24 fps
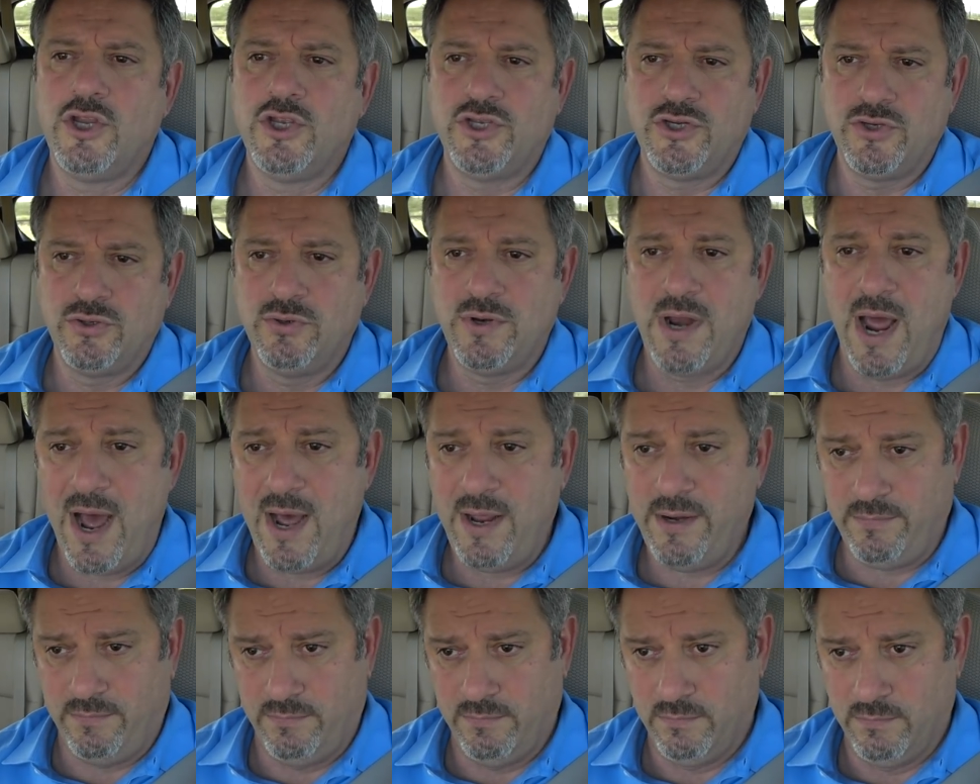do
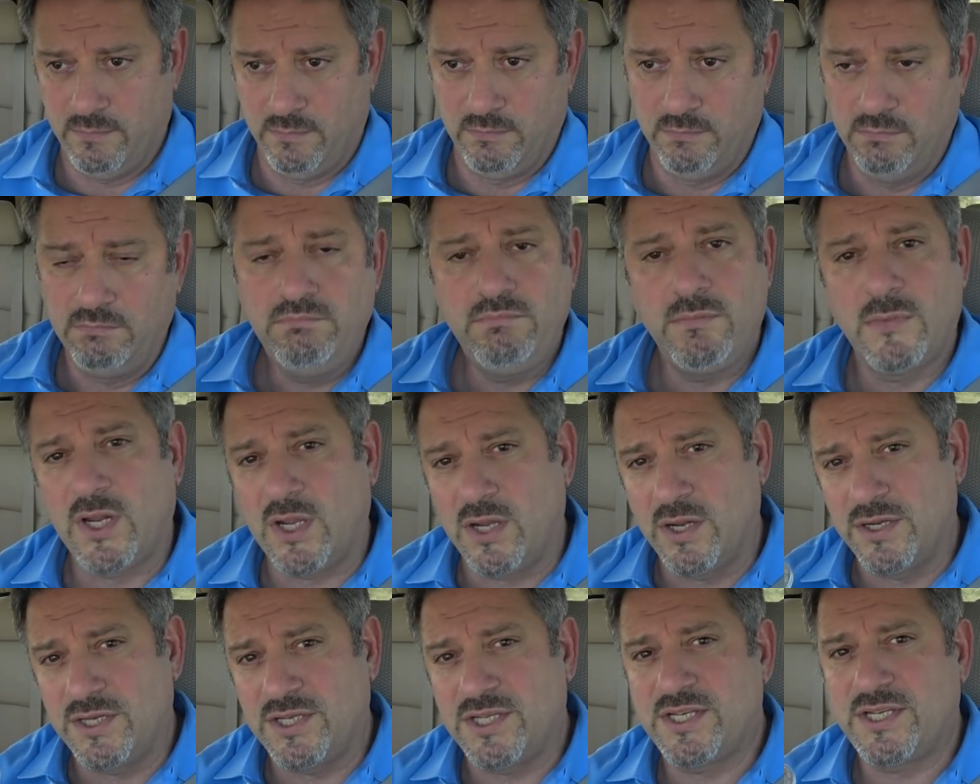not
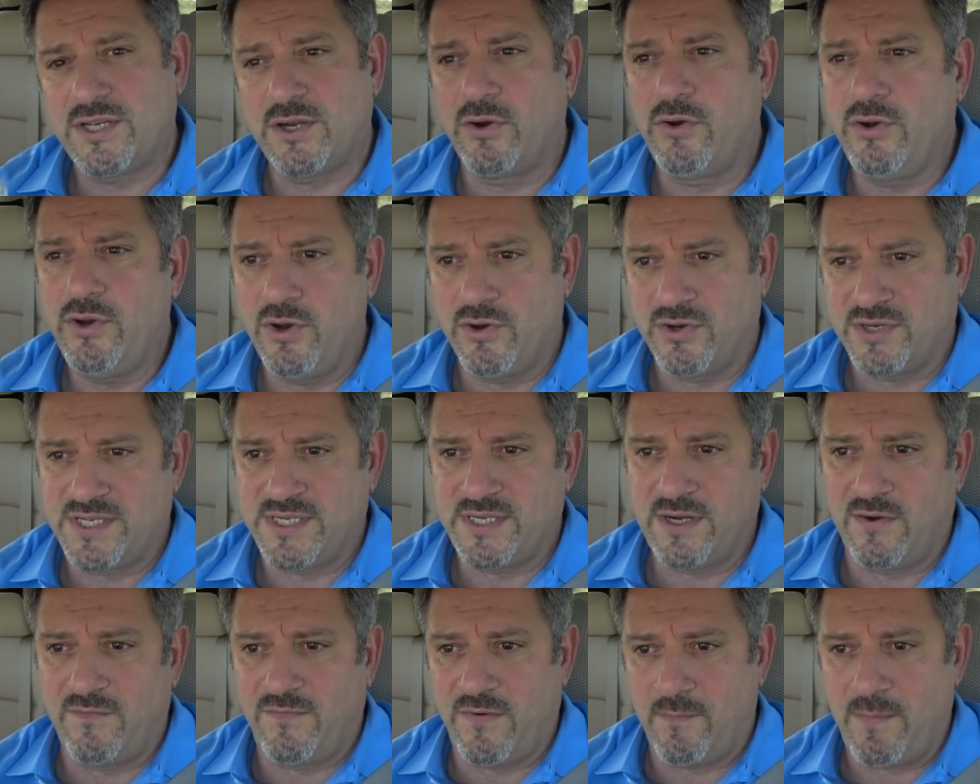concern
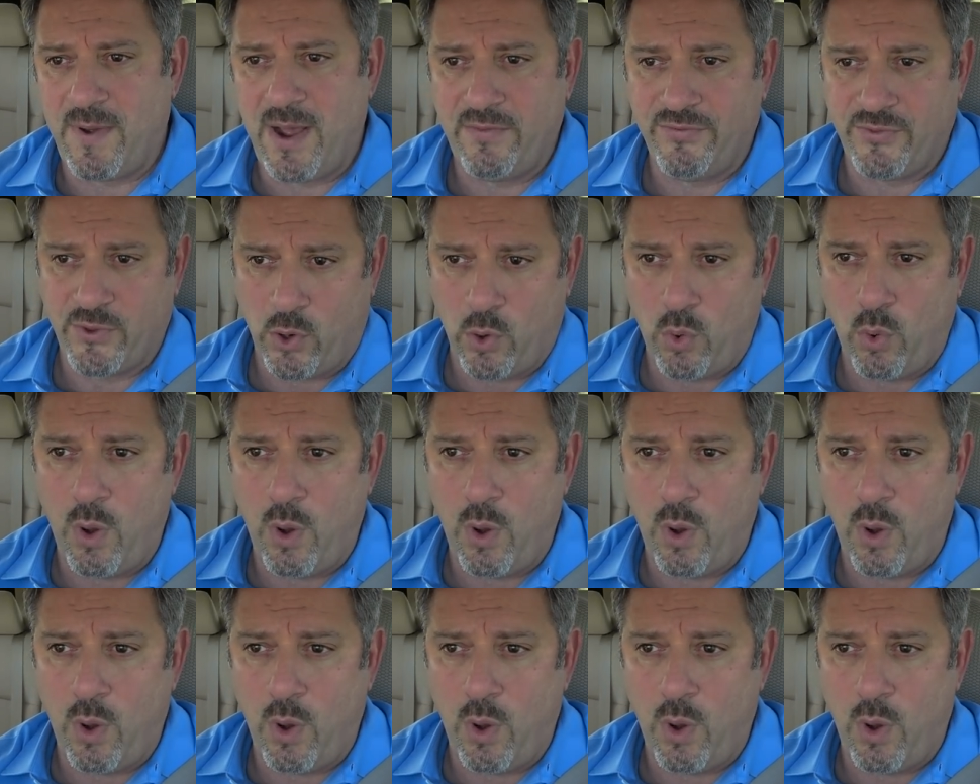yourself about the